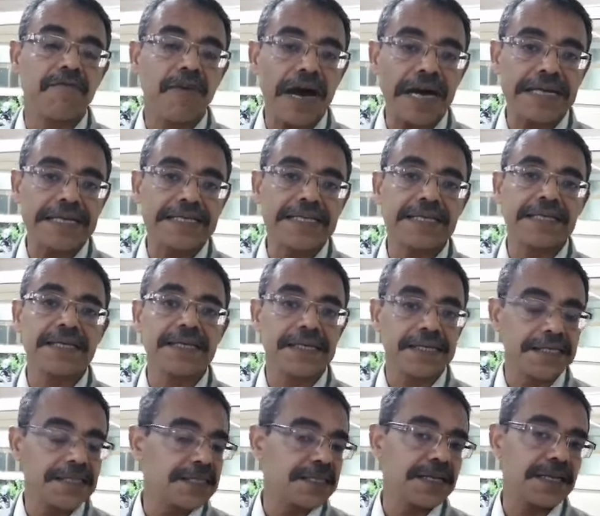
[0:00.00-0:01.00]
wider
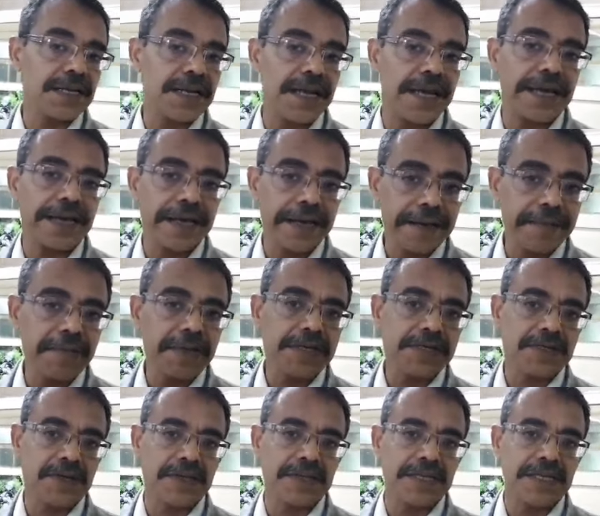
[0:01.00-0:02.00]
regional
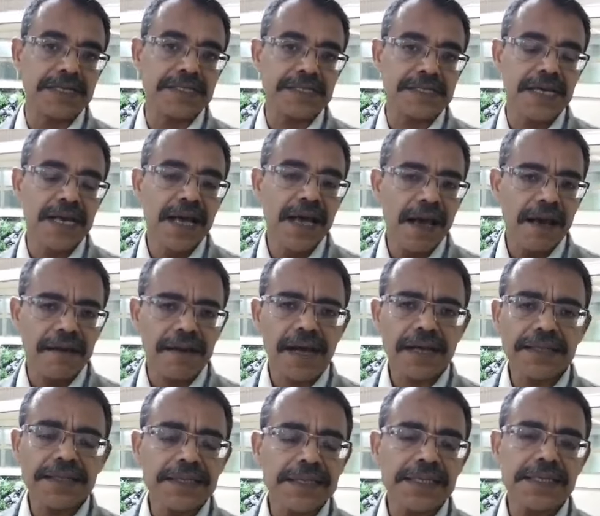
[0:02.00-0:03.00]
agreement on this
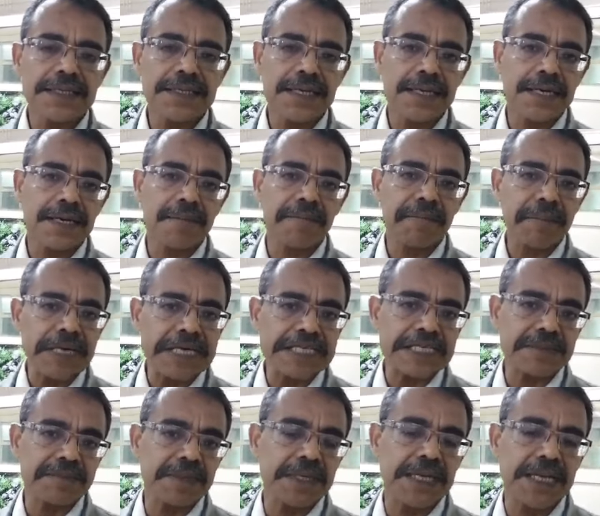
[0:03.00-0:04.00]
rather than taking
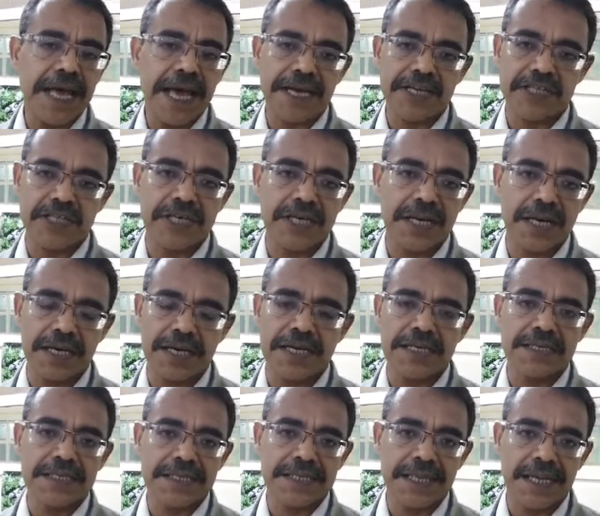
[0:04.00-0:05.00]
piecemeal action
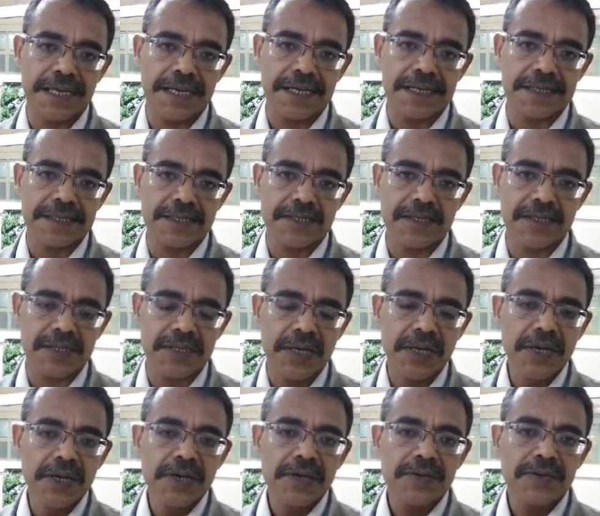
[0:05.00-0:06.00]
against terrorists.
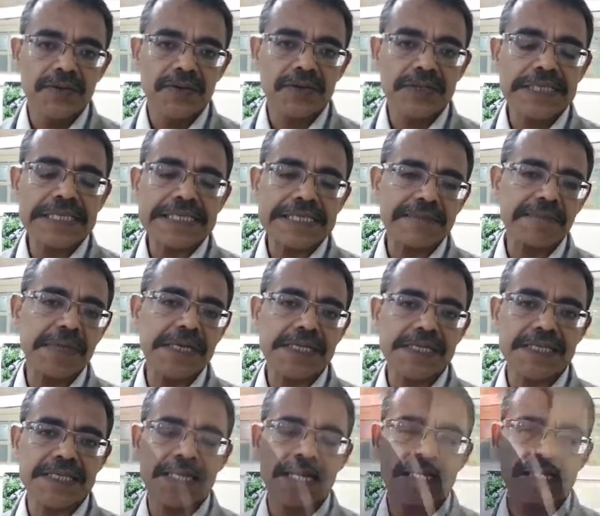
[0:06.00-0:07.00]
So this means